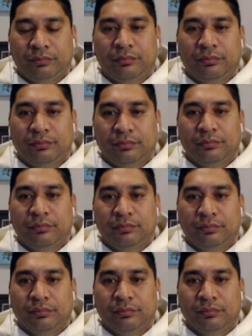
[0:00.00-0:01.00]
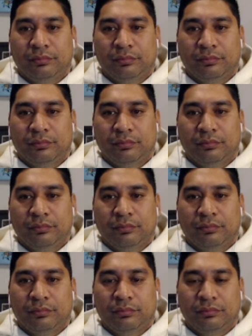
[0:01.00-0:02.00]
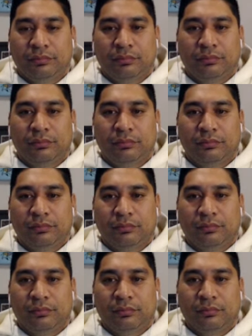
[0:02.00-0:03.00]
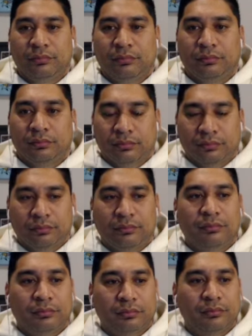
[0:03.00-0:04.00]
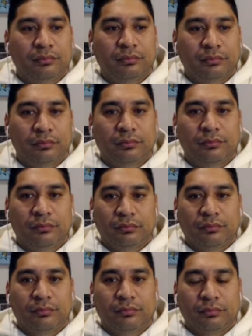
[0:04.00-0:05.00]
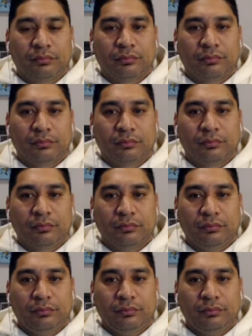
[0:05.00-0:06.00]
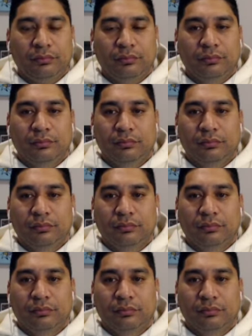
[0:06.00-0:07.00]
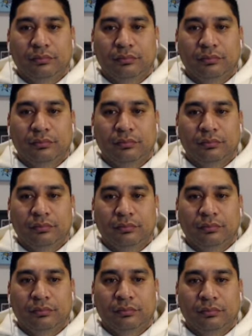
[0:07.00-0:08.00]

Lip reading: (not speaking)